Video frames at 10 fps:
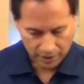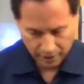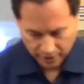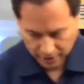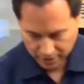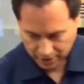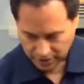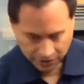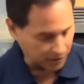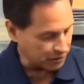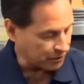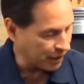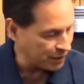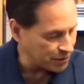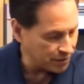And then you got your
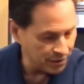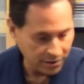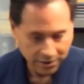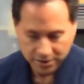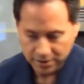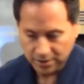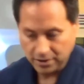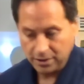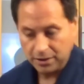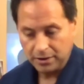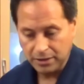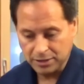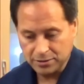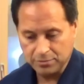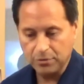catcher,
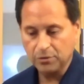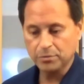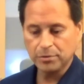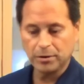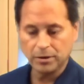catch the pulp.